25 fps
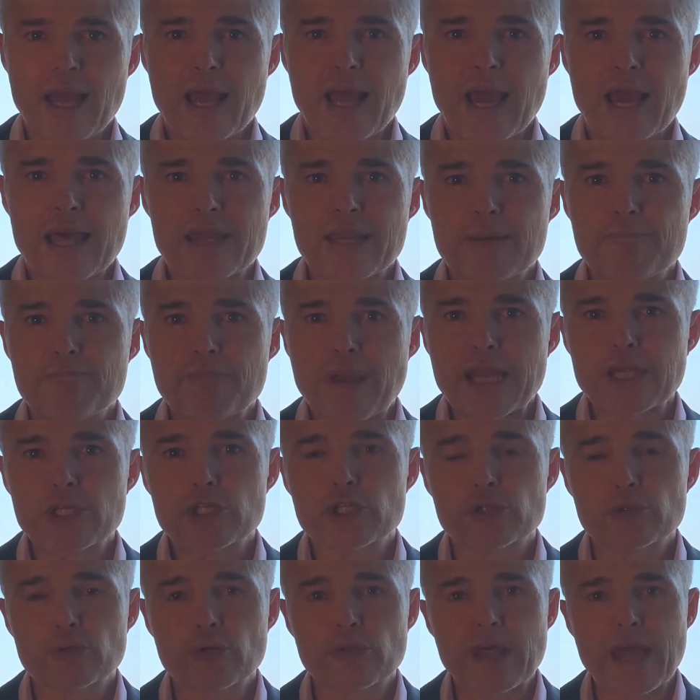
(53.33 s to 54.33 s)
and then make
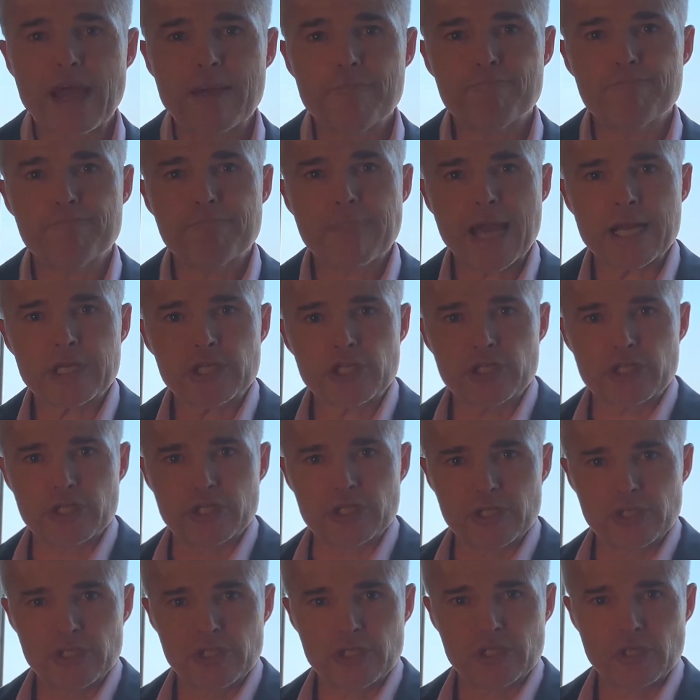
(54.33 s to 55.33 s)
sure that
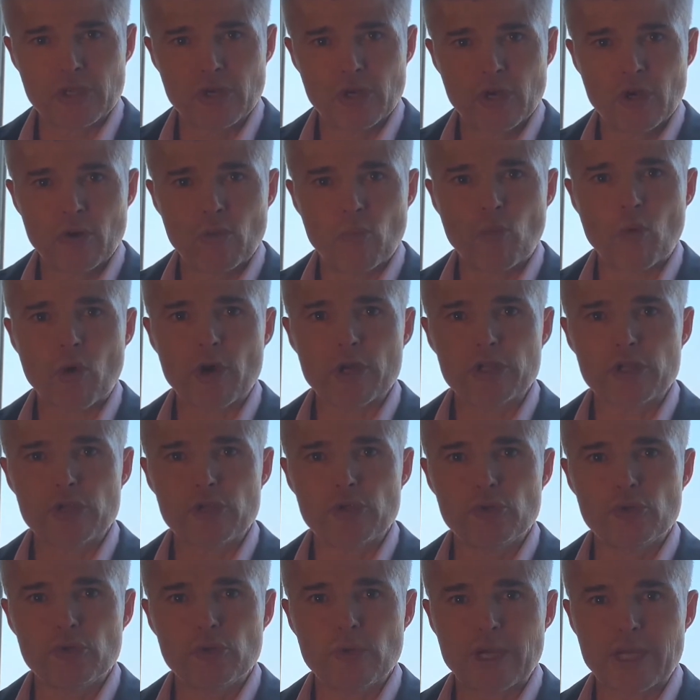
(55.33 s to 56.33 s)
matches what
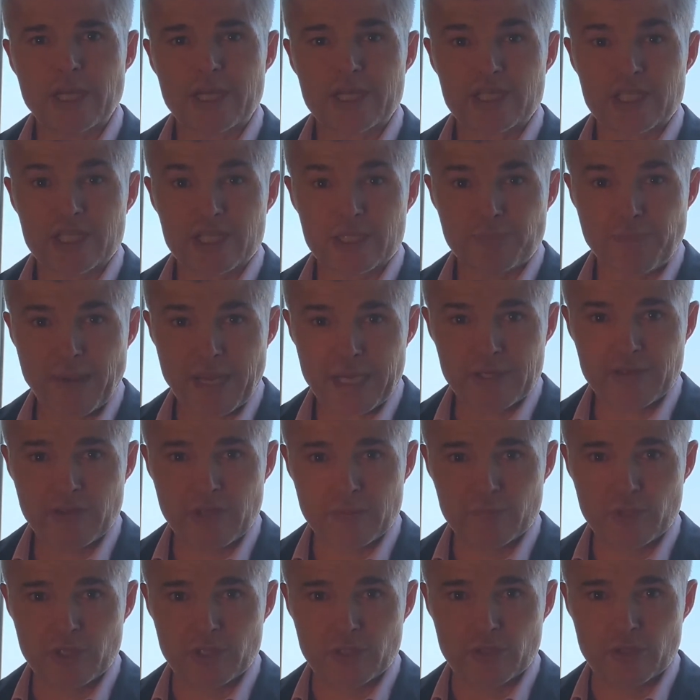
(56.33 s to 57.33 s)
you expect
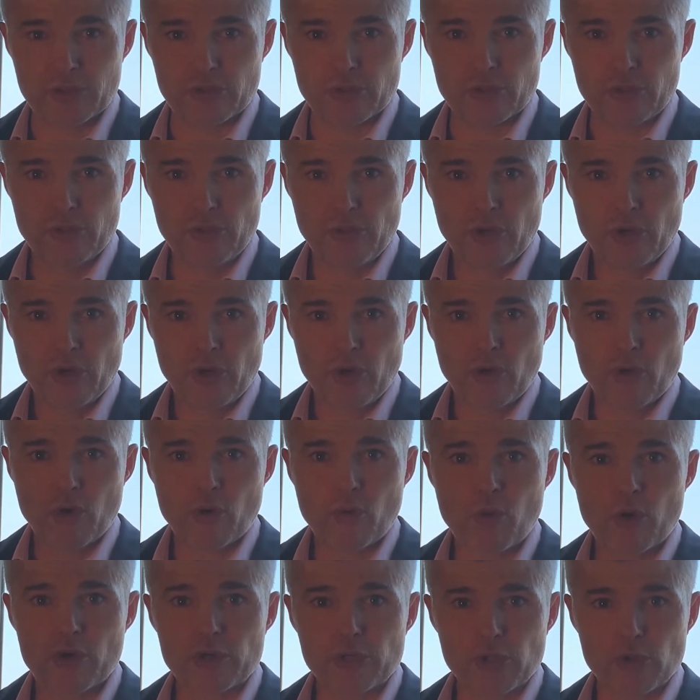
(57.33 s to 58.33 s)
them to do or
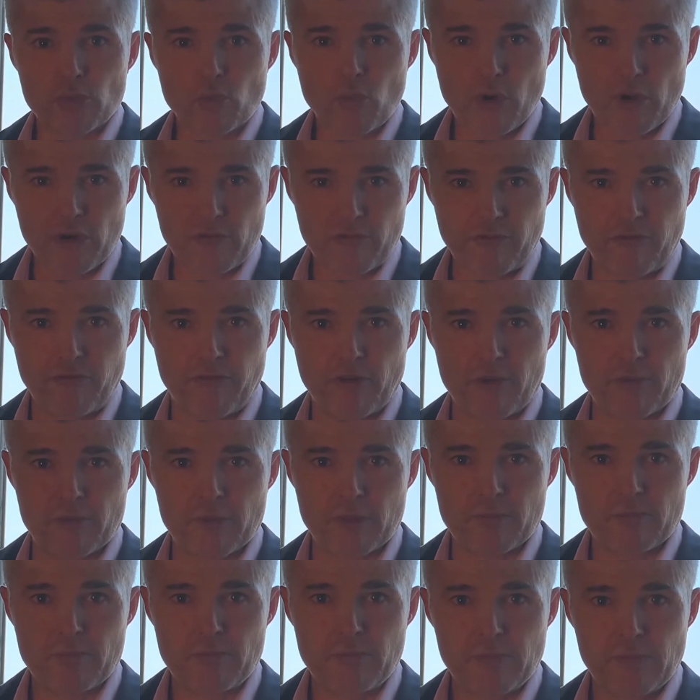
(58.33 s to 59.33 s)
what you want from
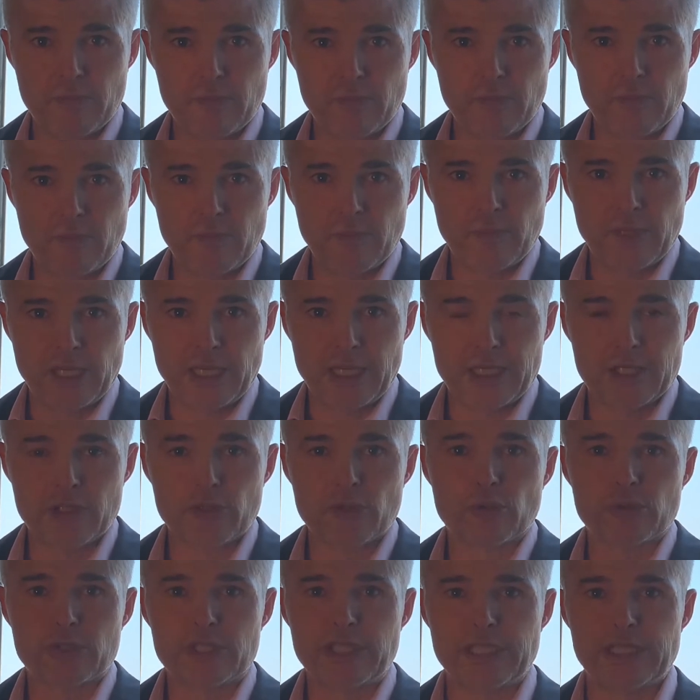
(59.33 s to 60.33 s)
them in
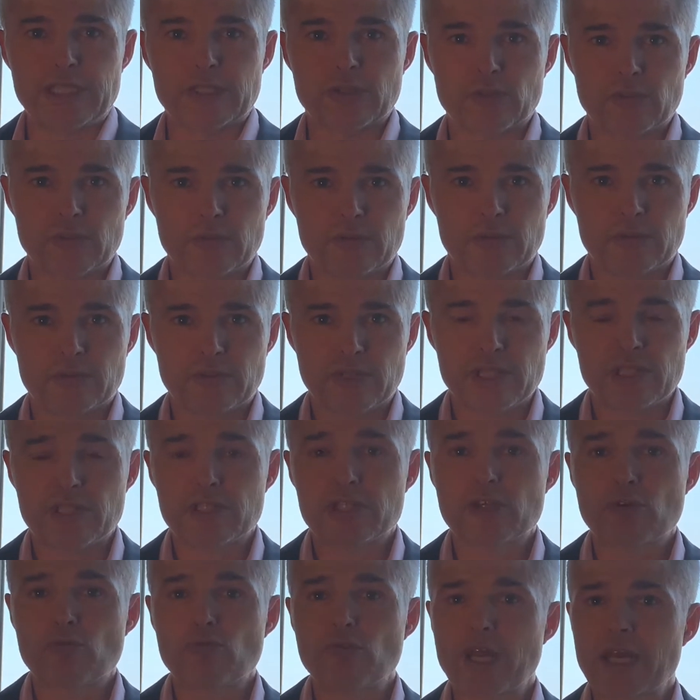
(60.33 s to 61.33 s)
your deal. This
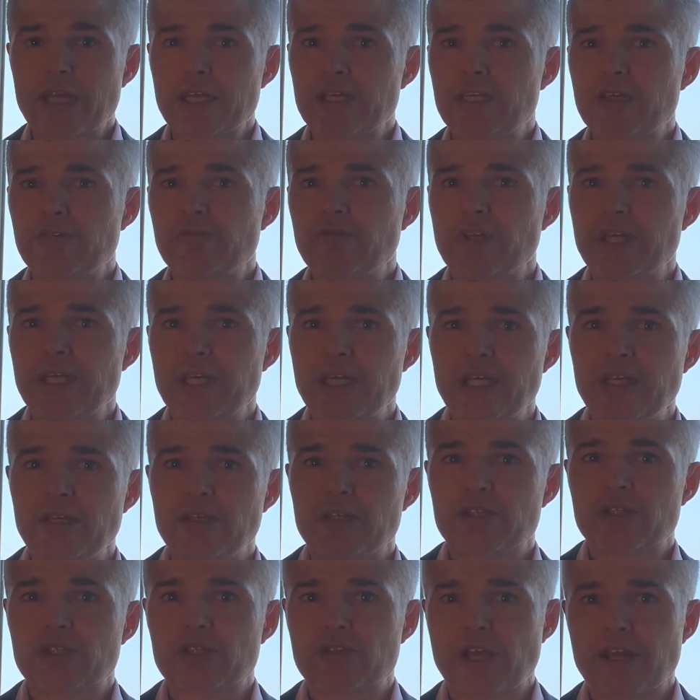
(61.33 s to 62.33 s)
is a relatively
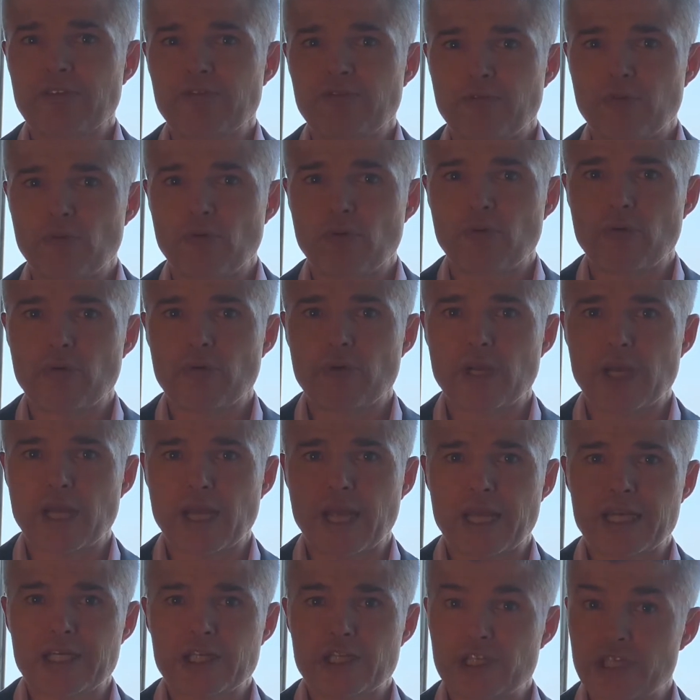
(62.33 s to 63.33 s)
straightforward
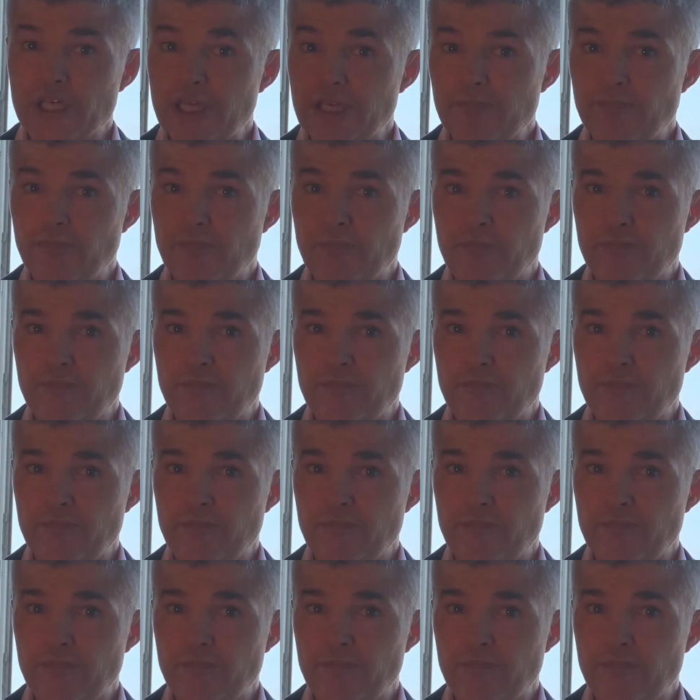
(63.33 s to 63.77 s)
and cheap